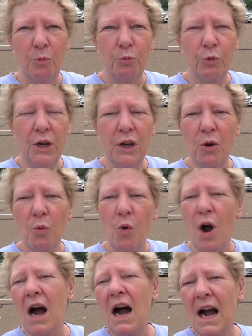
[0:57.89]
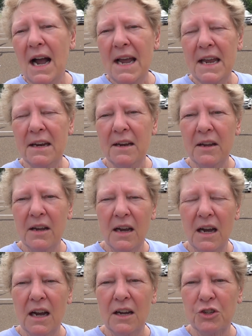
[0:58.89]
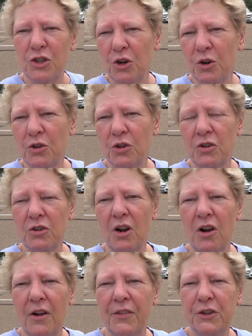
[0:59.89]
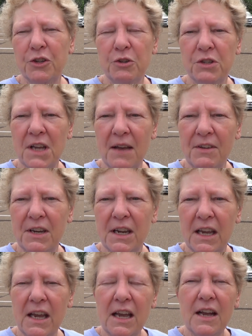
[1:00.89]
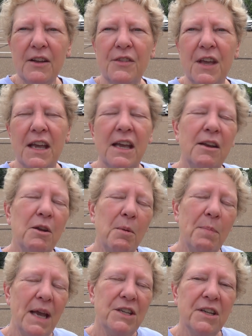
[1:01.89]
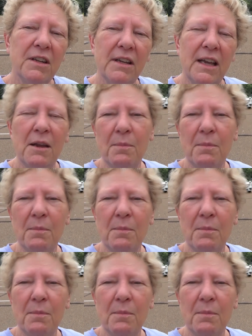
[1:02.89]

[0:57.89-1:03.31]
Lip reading: real wide circle on the 270, then basically